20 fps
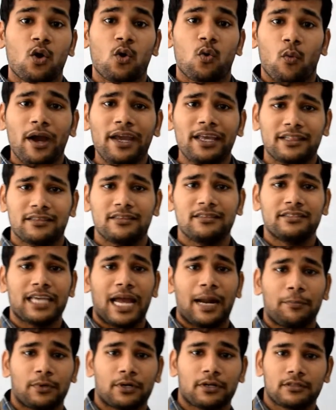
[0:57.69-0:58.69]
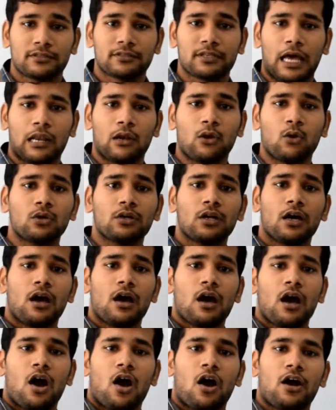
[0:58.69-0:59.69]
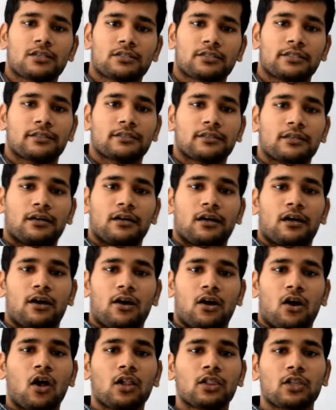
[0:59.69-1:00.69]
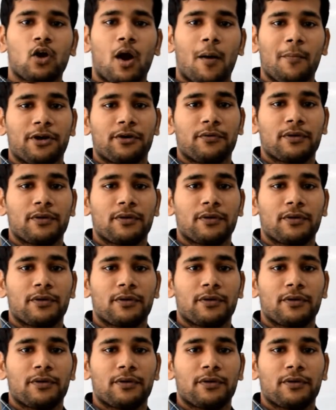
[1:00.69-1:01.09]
why this chapter is alone asked in all the competitive